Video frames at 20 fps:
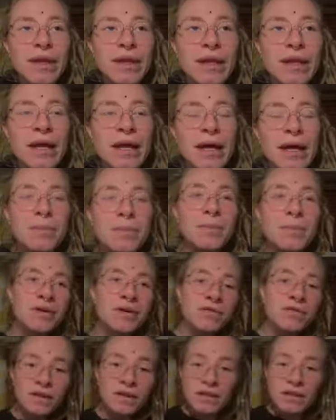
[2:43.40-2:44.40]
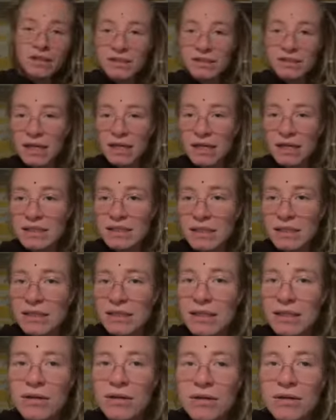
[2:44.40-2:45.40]
My father's side is a
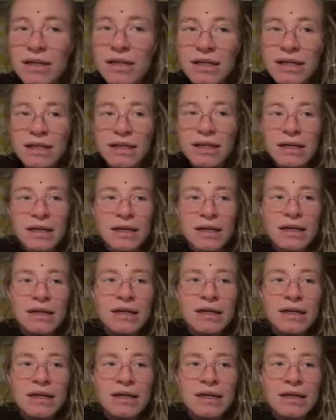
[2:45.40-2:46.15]
little like